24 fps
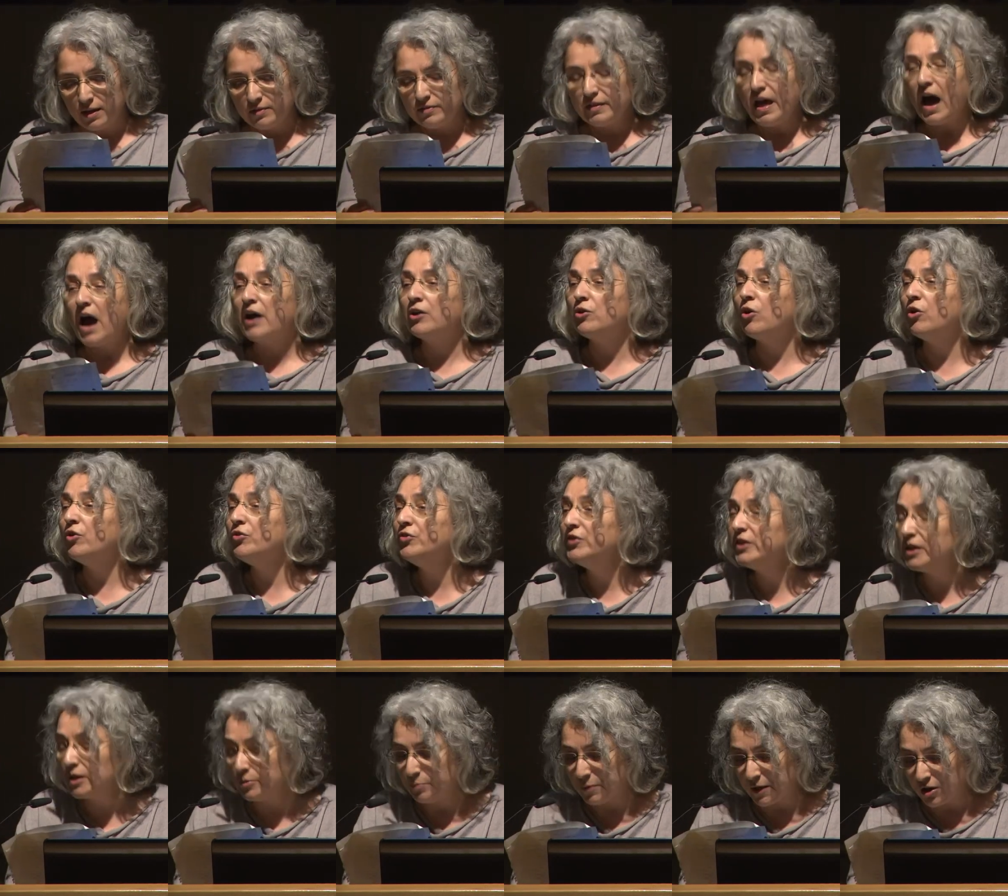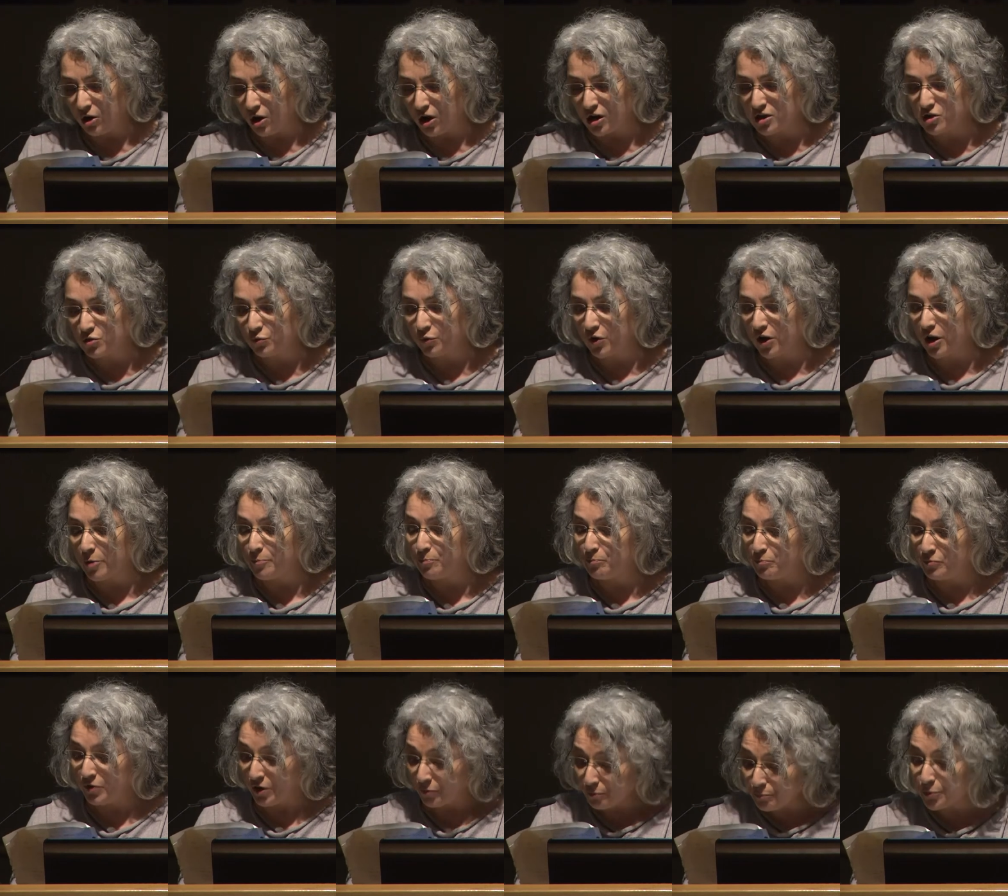not only because we are,
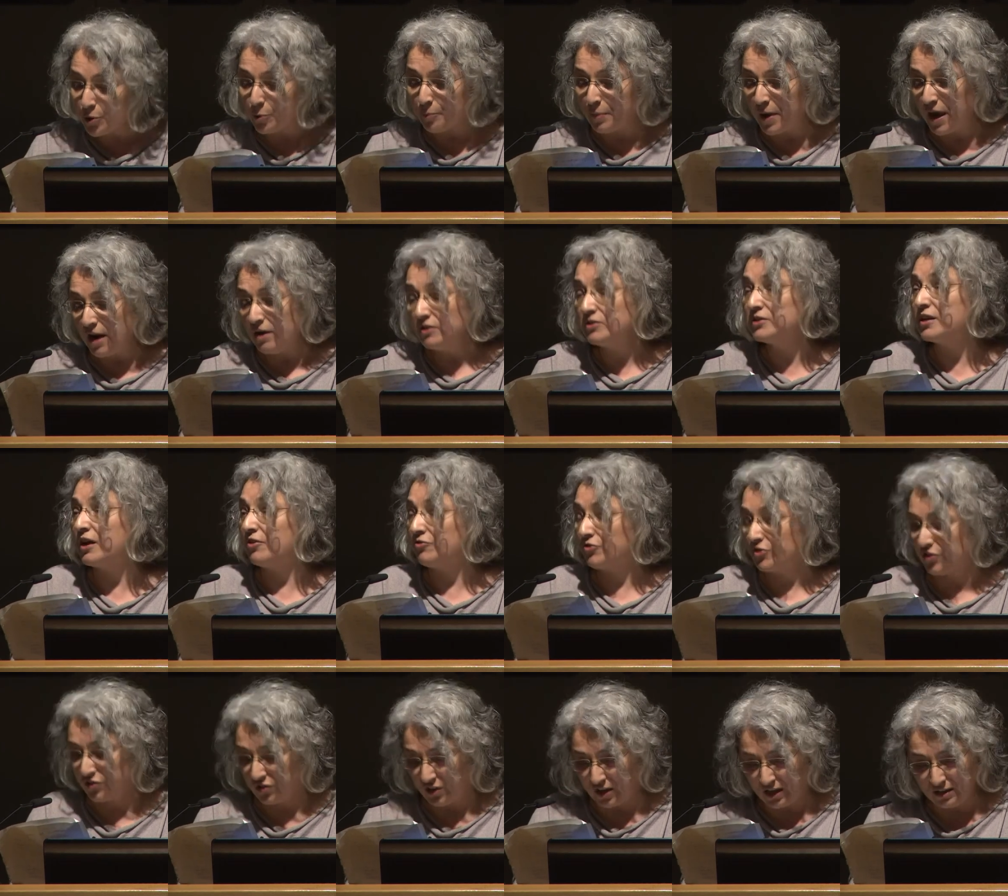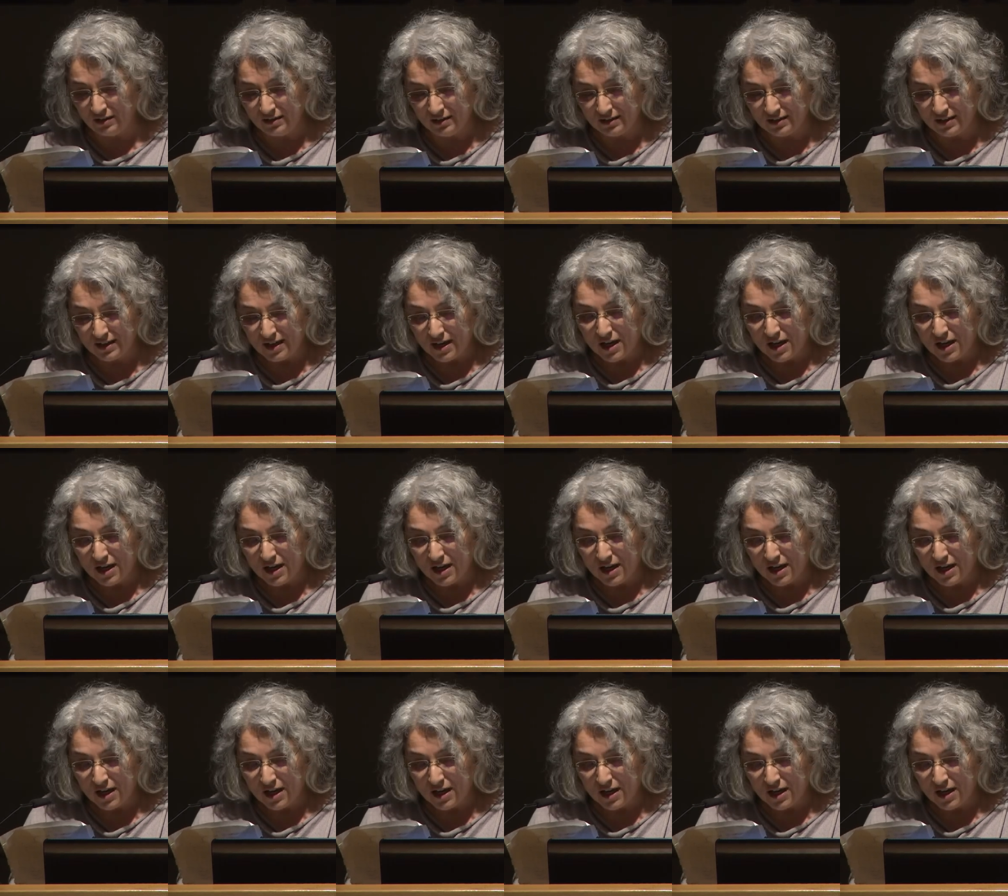we've prepared everything